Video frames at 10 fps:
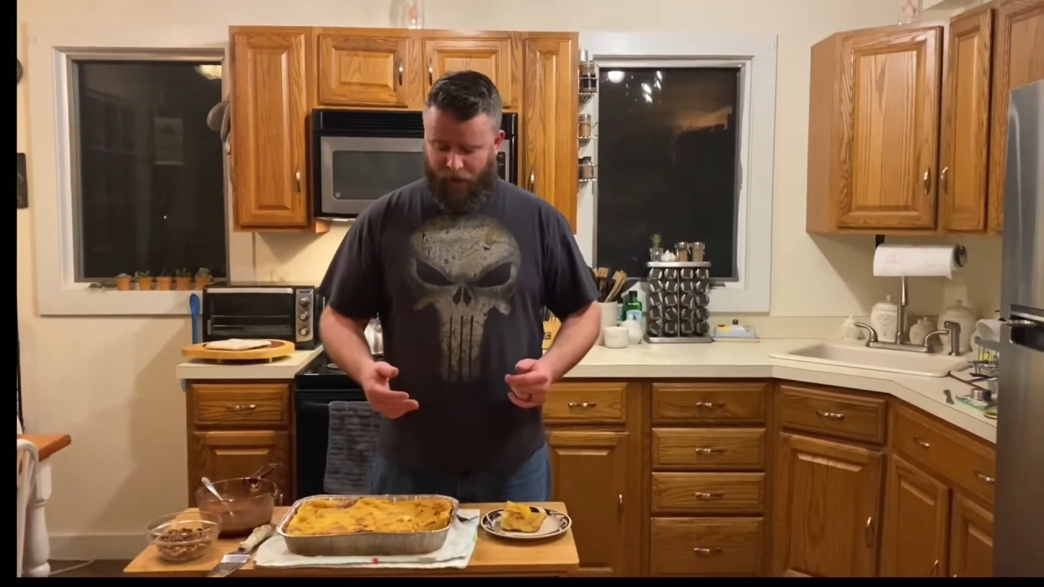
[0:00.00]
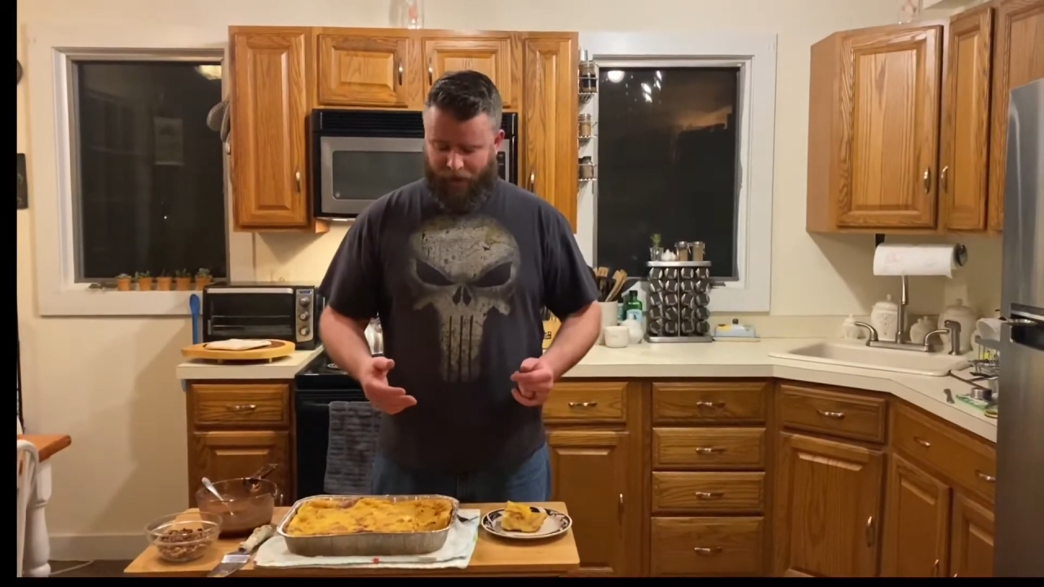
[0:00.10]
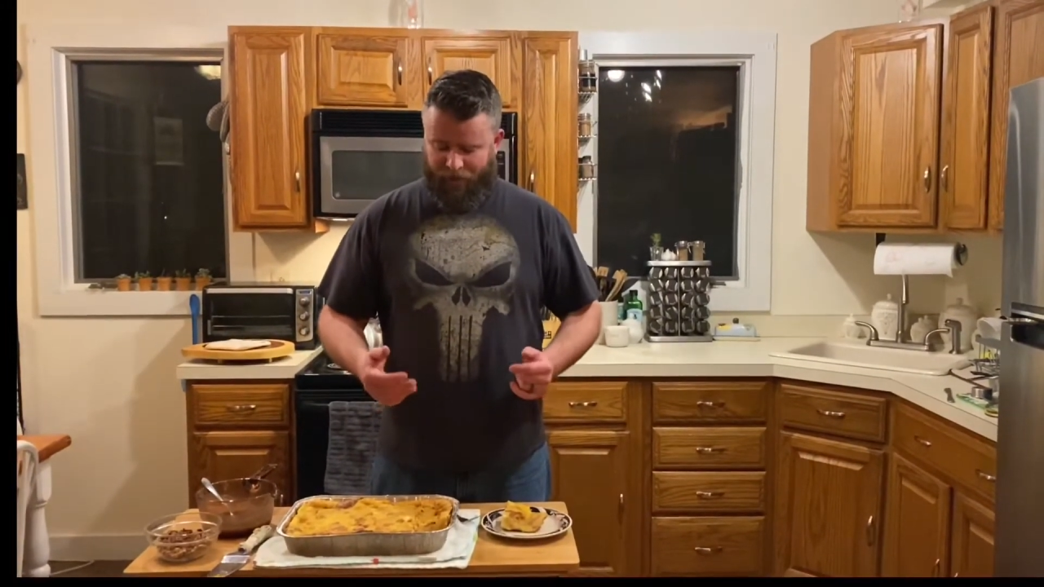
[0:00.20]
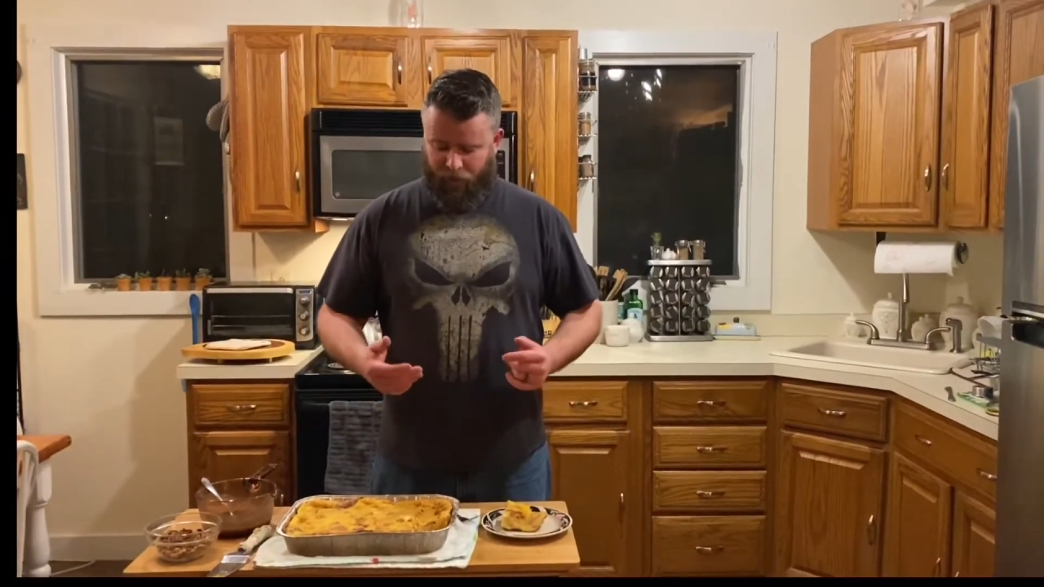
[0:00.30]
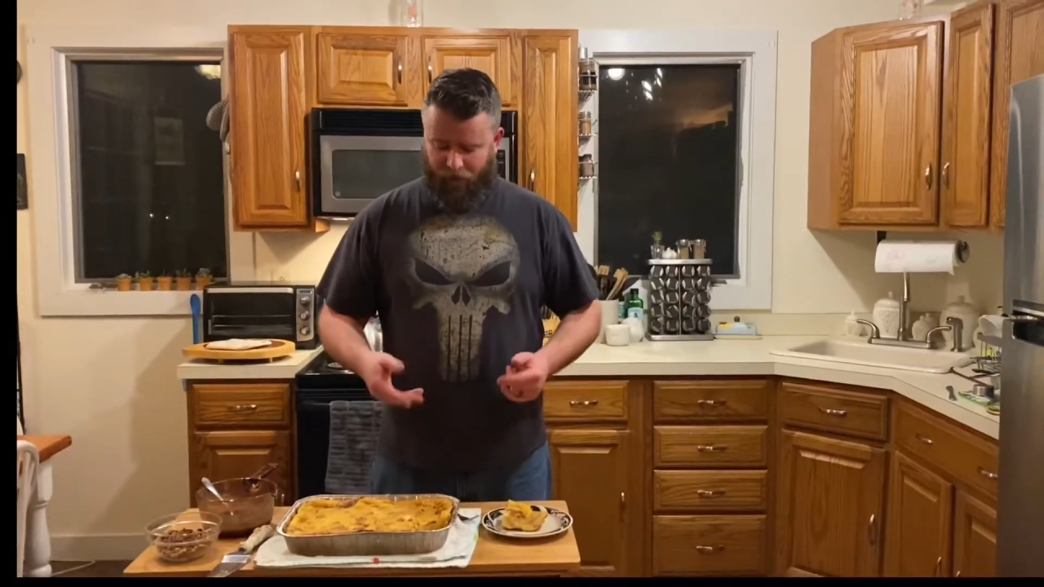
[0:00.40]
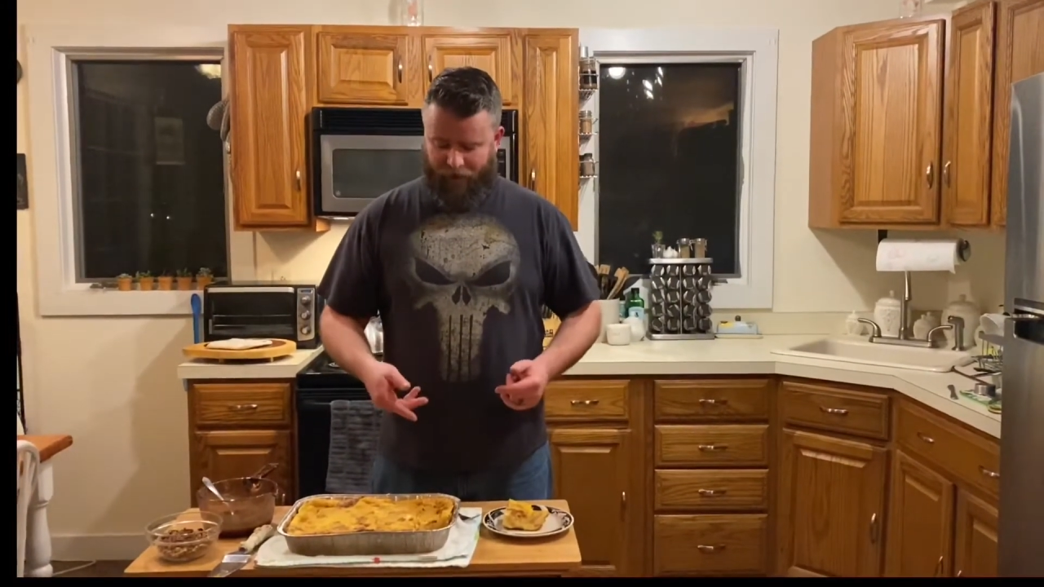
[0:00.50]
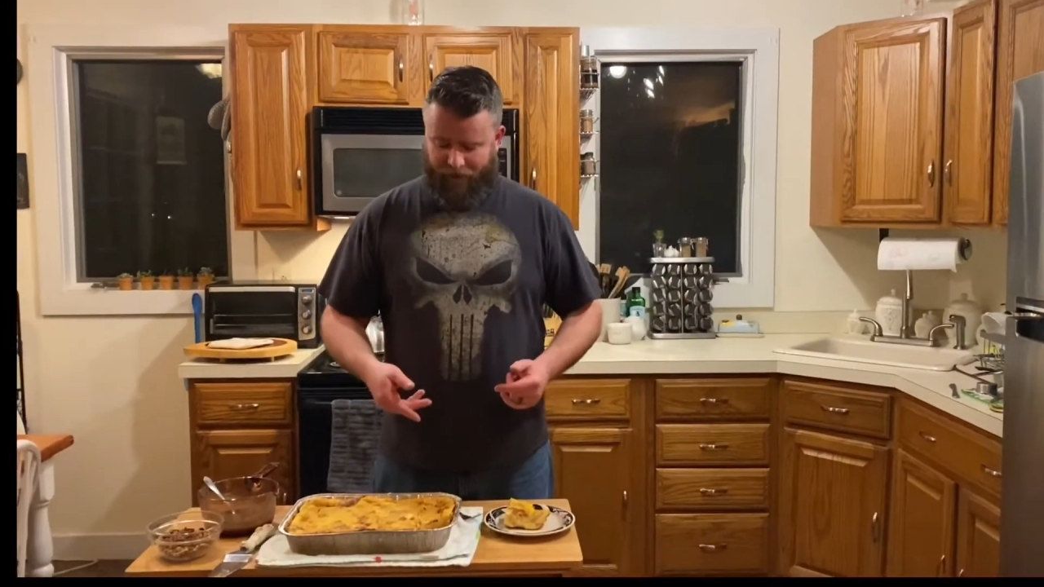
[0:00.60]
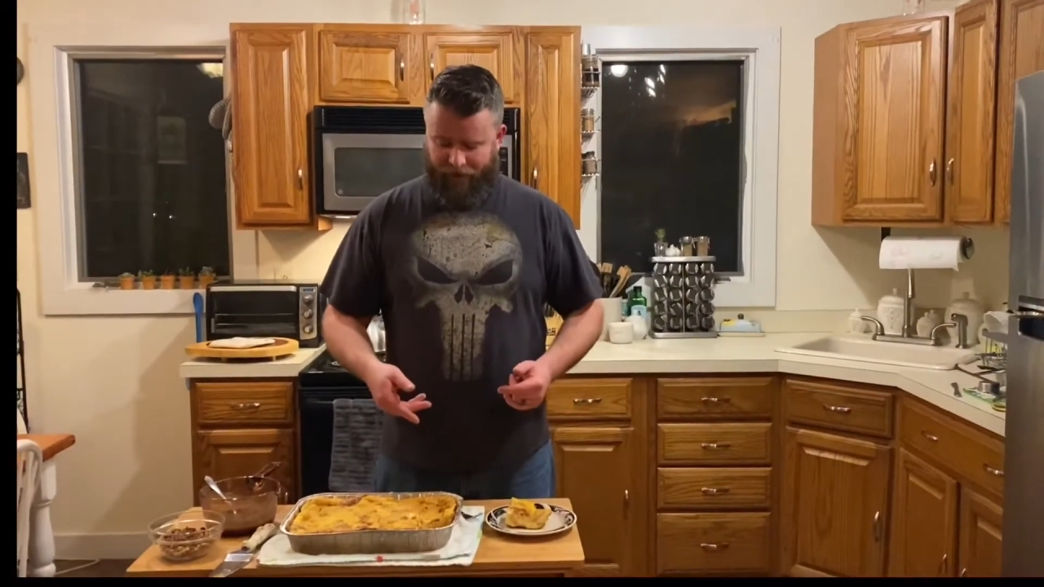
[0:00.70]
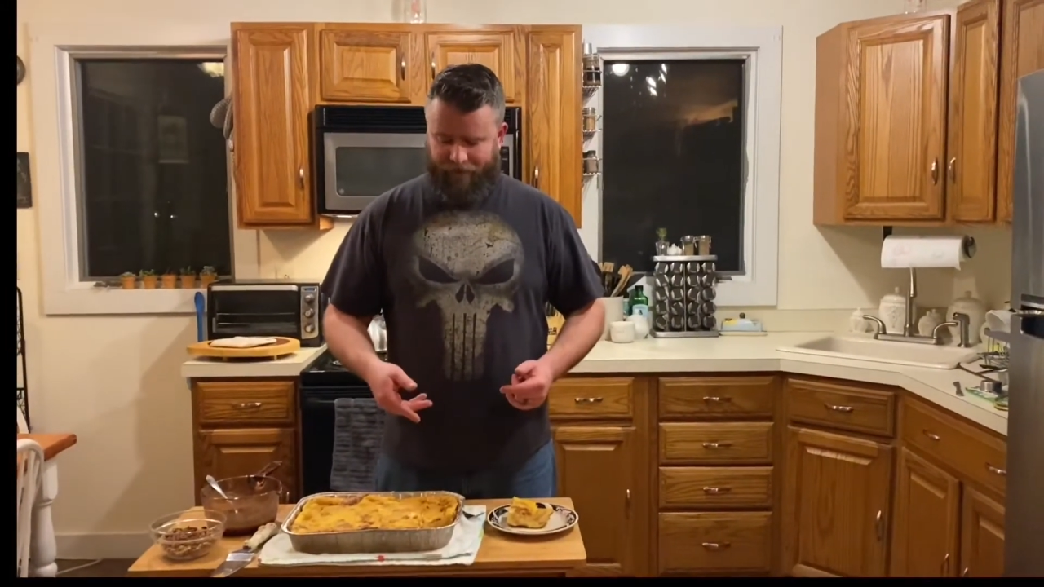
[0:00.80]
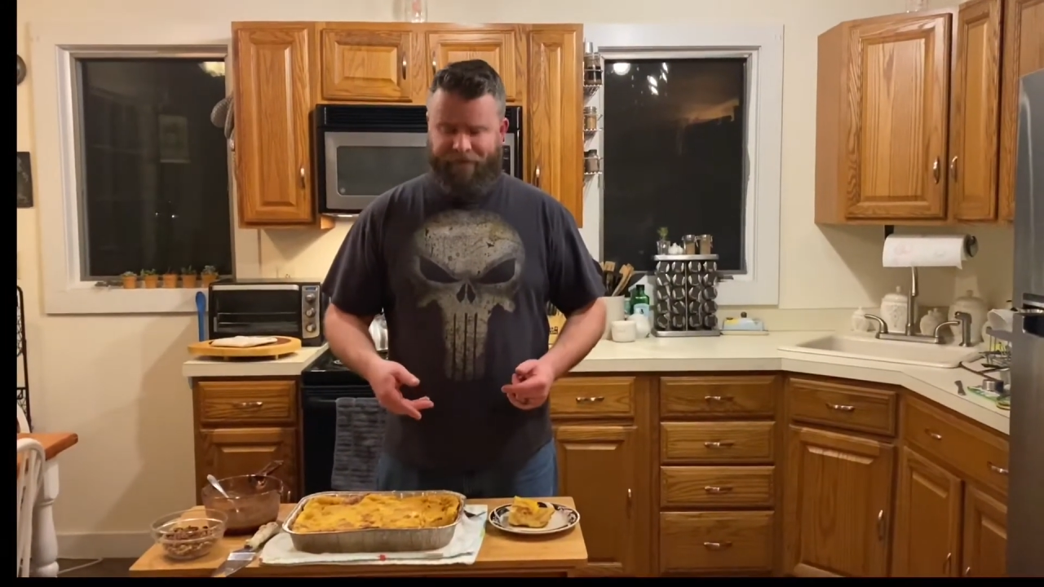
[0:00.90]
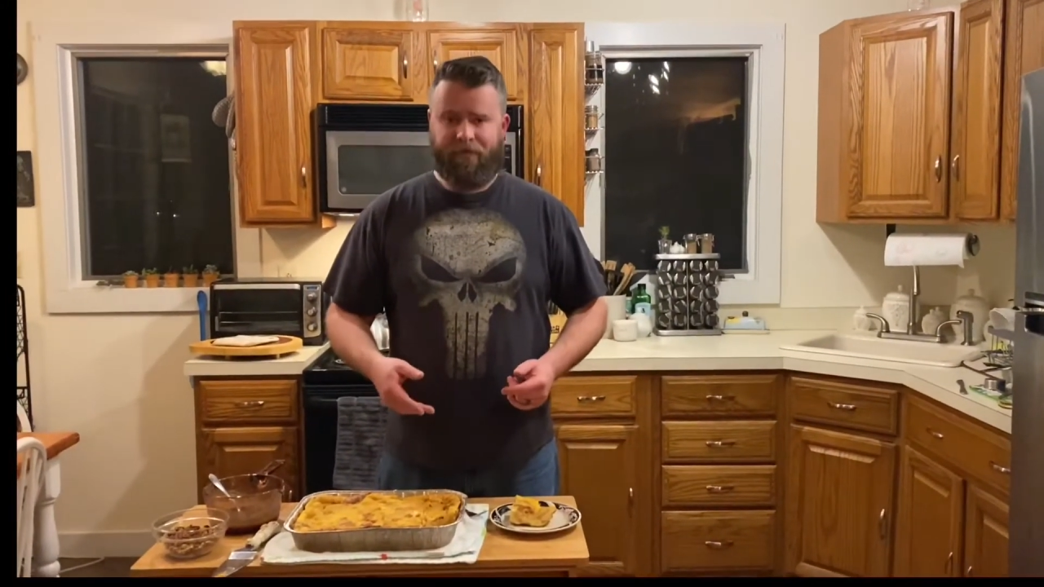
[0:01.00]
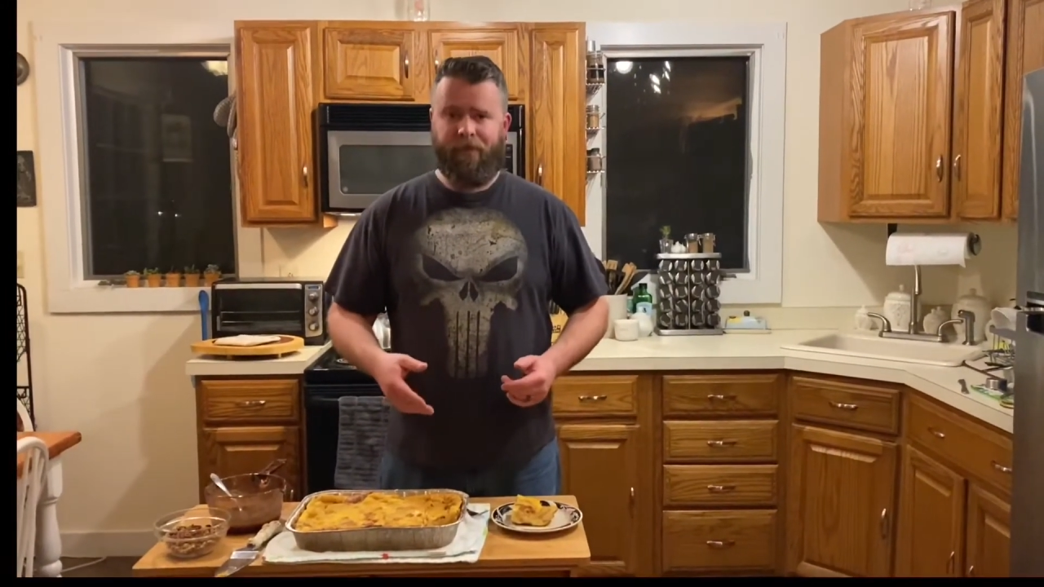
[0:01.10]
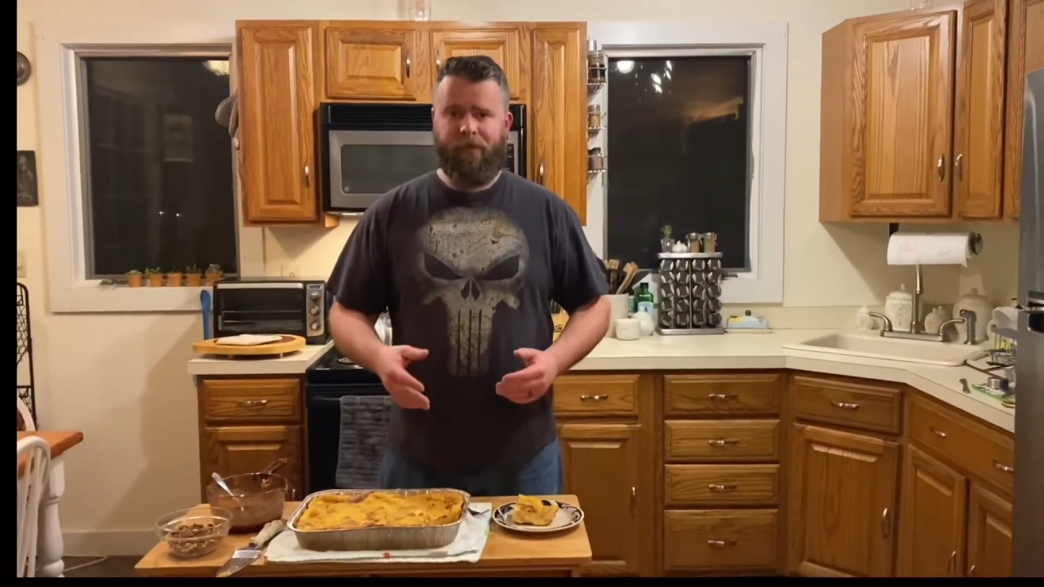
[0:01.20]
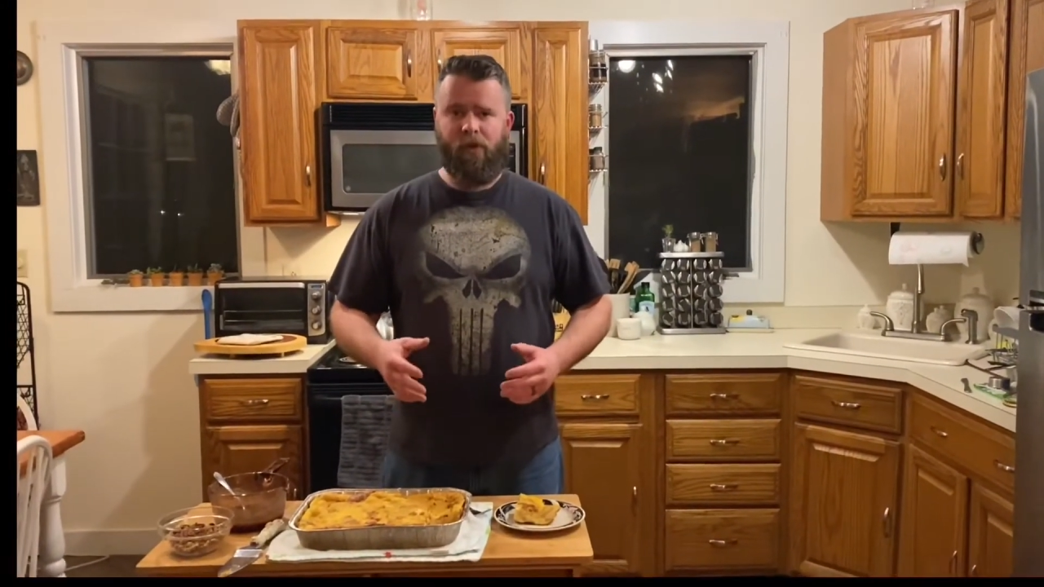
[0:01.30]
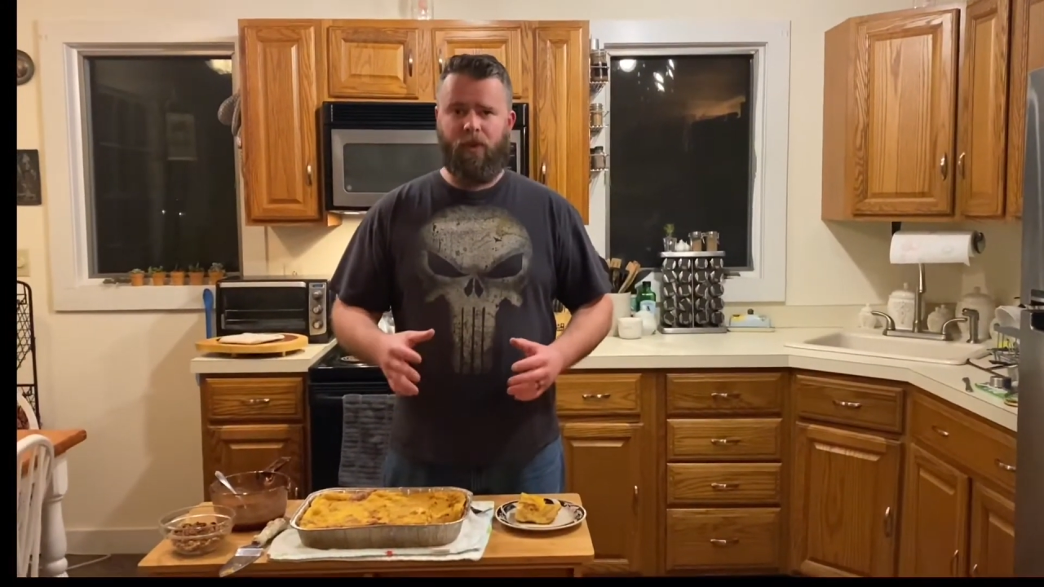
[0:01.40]
So what I did
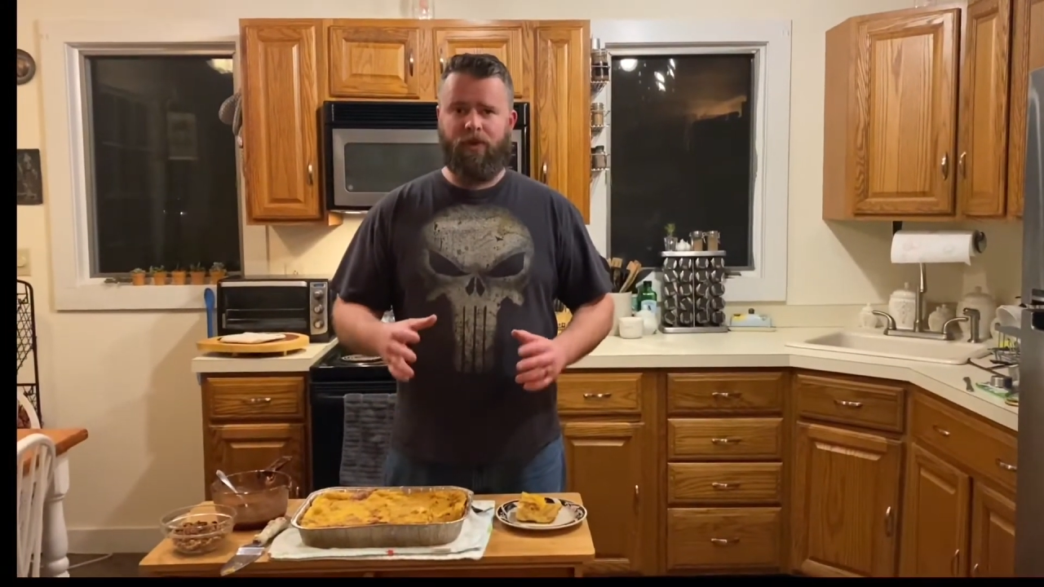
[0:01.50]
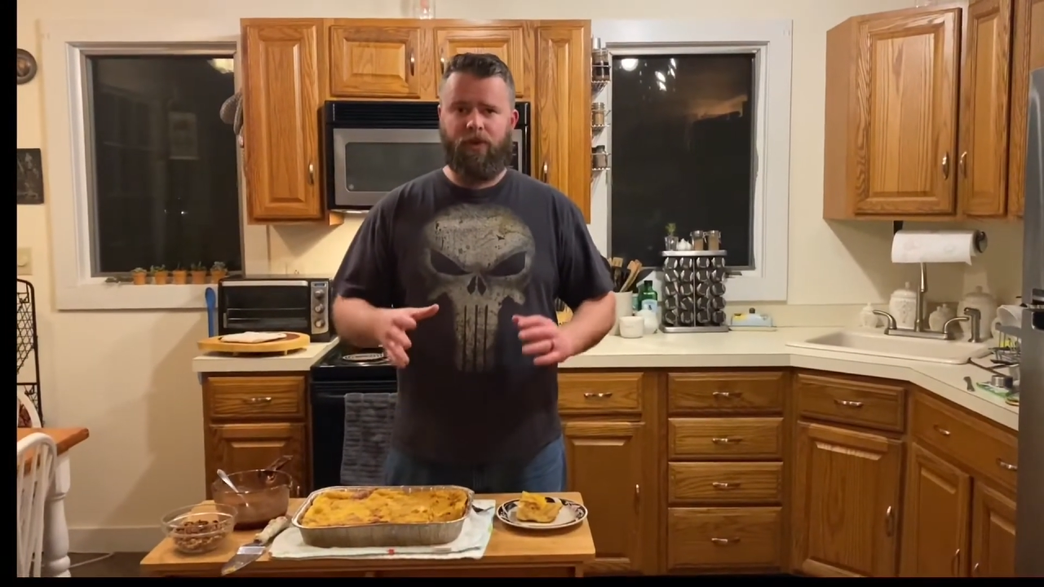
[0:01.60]
was I